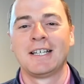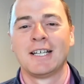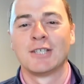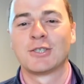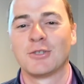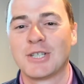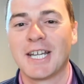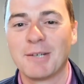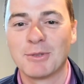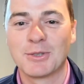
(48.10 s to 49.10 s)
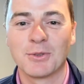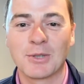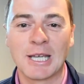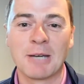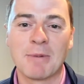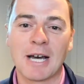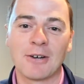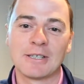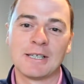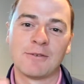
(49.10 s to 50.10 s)
So today we're talking
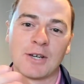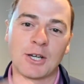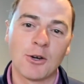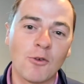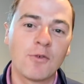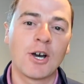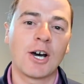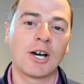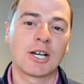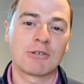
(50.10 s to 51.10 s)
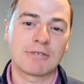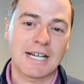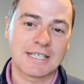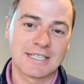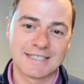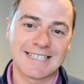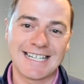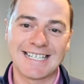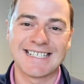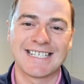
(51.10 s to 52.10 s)
about if a golf cart crashes
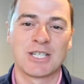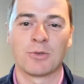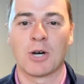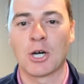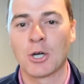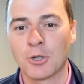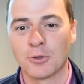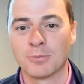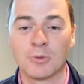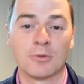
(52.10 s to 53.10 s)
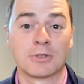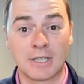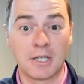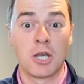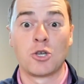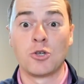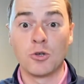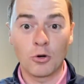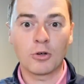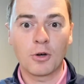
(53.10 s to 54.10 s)
into a home, or say
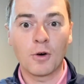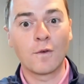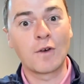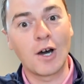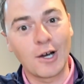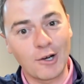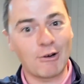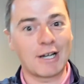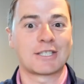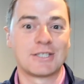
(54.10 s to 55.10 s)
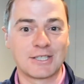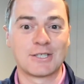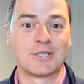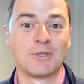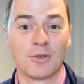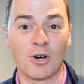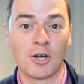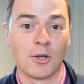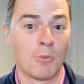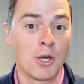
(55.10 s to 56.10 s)
your golf cart crashes into your
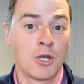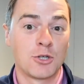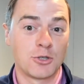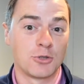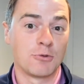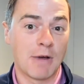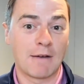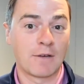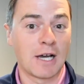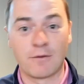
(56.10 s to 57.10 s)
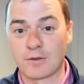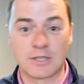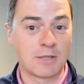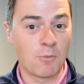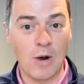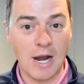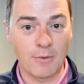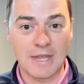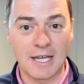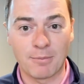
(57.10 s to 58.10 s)
home, do you have coverage and where
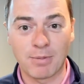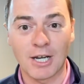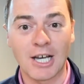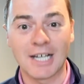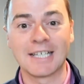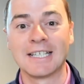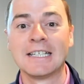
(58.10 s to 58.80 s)
would that apply?